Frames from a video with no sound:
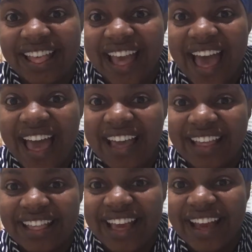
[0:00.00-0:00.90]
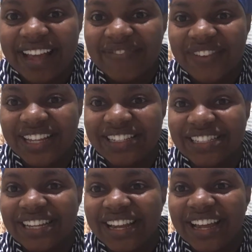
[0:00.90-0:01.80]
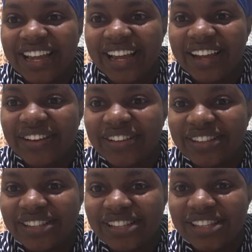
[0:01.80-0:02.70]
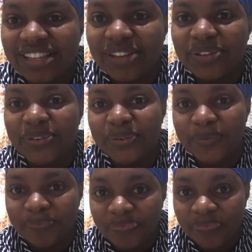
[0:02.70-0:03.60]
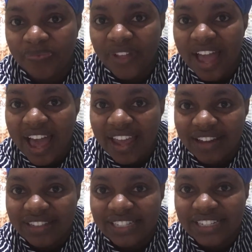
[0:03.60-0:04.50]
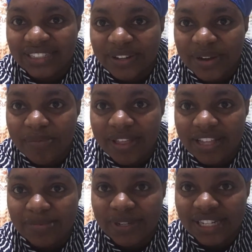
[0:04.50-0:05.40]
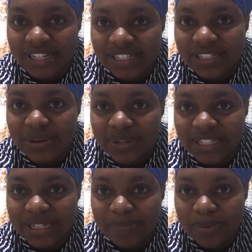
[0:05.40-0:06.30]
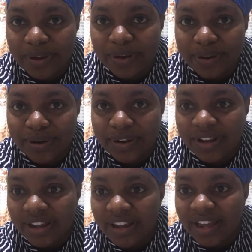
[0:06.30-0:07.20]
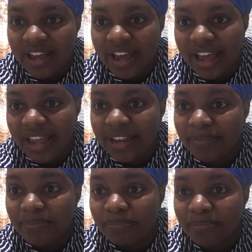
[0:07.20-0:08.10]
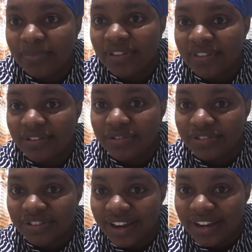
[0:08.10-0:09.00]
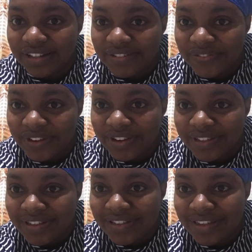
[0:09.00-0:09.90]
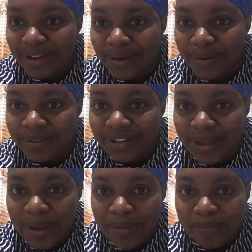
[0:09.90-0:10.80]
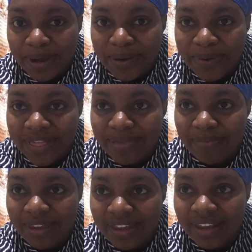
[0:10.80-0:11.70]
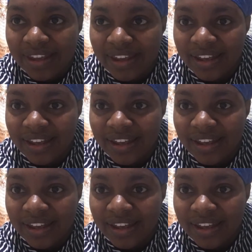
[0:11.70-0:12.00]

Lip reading: hi Zhang and Mitch. Good to see you. Hi, cuz I saw your message, but it's now disappeared. I'm still trying to figure this thing out. Bear with me.